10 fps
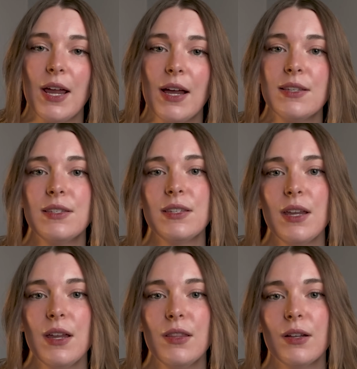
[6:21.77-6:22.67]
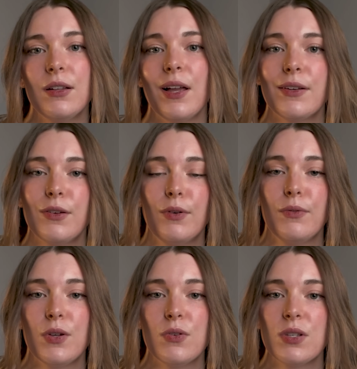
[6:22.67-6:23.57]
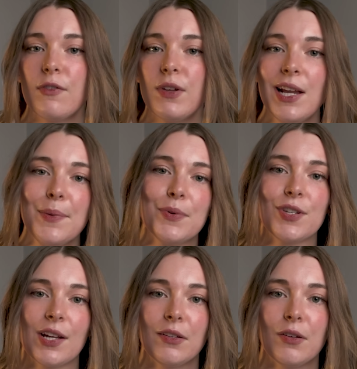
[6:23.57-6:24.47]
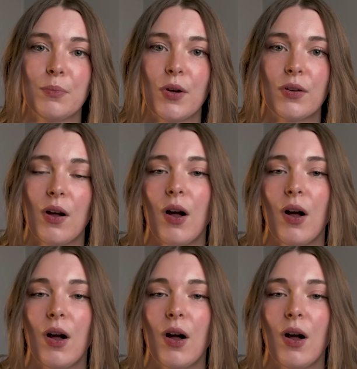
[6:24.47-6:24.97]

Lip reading: and see the collective reviews of any particular book